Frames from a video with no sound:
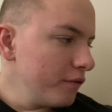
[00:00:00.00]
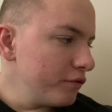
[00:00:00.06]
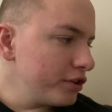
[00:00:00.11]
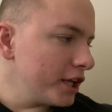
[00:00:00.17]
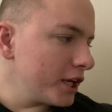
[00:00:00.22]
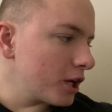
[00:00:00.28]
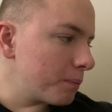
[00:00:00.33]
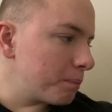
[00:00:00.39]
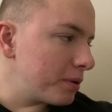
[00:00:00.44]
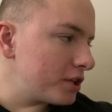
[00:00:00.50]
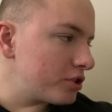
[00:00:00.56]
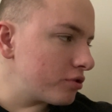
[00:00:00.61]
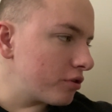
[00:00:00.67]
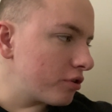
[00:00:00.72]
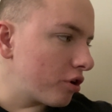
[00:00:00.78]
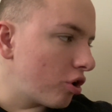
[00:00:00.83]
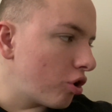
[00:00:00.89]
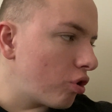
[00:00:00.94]
Take a picture
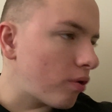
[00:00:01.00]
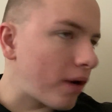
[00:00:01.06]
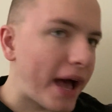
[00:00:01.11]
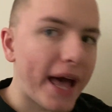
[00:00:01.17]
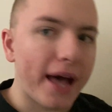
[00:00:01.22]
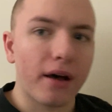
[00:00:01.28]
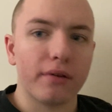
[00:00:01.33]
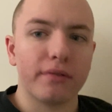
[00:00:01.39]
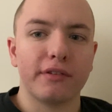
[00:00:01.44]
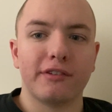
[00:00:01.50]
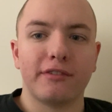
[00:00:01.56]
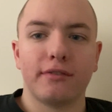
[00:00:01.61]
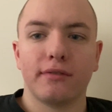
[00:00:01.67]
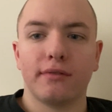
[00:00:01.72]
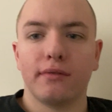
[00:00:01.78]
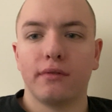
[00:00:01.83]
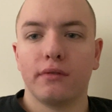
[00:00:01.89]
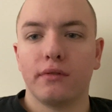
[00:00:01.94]
of the whole
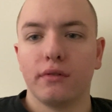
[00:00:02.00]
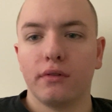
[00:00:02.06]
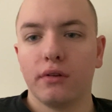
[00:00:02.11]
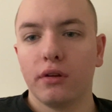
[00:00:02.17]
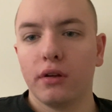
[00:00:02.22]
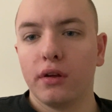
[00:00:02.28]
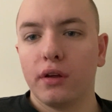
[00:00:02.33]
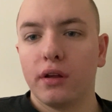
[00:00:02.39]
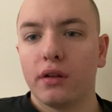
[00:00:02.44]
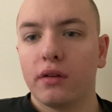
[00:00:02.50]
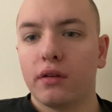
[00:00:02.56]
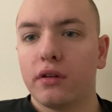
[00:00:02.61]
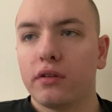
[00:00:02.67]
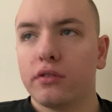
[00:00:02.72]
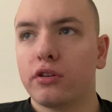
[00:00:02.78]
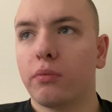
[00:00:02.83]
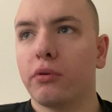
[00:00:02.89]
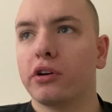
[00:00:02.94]
house. Mm-hmm.
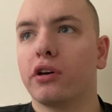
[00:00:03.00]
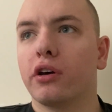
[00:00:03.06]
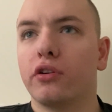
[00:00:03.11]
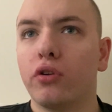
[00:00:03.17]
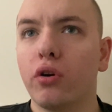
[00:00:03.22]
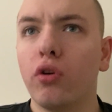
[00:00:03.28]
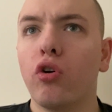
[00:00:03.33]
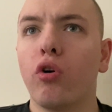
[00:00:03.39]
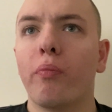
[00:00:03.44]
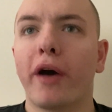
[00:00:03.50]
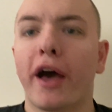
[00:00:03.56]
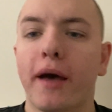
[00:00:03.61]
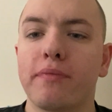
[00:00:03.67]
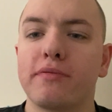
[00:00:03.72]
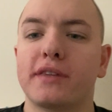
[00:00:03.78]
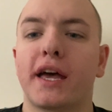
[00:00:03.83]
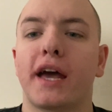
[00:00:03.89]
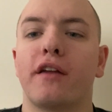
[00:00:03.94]
Someone could Google
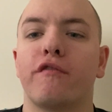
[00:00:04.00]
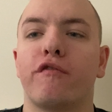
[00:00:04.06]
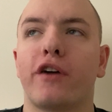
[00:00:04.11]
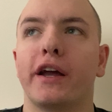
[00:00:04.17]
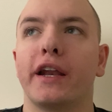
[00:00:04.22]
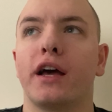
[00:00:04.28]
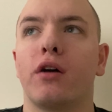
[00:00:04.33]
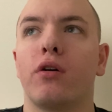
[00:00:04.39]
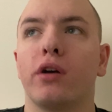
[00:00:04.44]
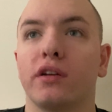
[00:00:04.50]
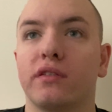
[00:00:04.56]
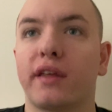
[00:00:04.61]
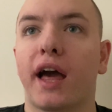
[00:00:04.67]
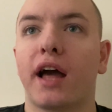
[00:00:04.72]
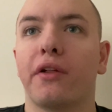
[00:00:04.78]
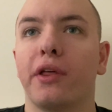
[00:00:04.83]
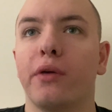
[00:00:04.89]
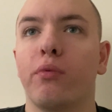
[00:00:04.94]
Maps that and find out
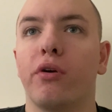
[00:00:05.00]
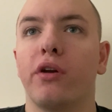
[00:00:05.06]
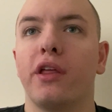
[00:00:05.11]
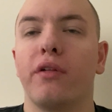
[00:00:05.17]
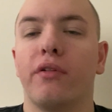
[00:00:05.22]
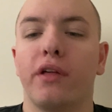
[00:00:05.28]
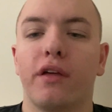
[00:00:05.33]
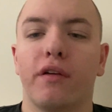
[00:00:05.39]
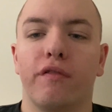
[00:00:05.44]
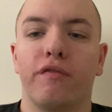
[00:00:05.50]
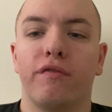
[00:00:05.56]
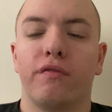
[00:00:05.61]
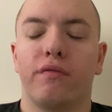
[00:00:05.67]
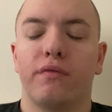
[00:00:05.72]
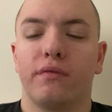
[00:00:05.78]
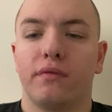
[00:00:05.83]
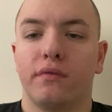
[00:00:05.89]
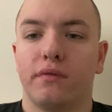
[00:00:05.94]
exactly where they live.
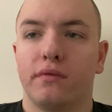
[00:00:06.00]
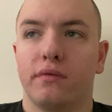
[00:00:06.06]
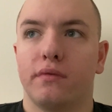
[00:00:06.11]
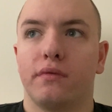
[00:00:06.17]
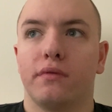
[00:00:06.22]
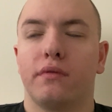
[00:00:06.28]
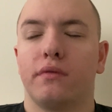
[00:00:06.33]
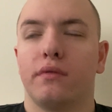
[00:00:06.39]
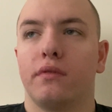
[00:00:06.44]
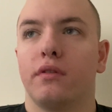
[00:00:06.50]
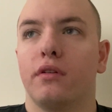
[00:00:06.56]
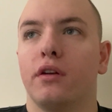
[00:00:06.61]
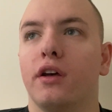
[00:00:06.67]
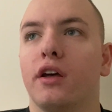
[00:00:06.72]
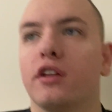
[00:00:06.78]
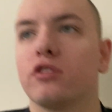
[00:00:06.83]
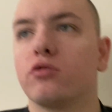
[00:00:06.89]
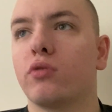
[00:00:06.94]

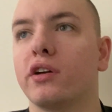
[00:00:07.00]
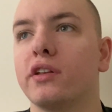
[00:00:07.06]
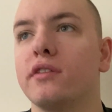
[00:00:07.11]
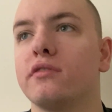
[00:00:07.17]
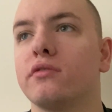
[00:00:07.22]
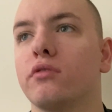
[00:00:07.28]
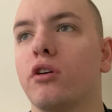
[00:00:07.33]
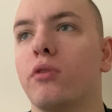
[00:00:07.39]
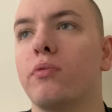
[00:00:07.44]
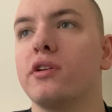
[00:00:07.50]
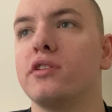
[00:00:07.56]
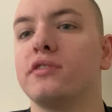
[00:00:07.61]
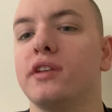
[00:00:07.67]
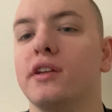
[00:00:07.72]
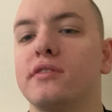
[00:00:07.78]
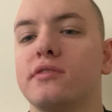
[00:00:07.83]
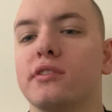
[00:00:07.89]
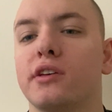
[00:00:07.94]
That's why these celebrities
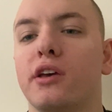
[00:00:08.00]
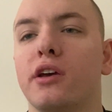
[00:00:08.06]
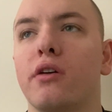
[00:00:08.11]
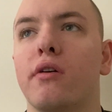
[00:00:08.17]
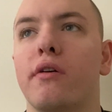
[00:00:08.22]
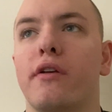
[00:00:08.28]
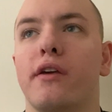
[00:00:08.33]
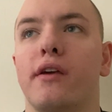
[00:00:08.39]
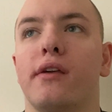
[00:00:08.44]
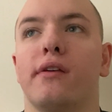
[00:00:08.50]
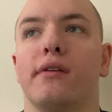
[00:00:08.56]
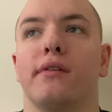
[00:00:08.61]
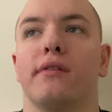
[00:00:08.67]
need security.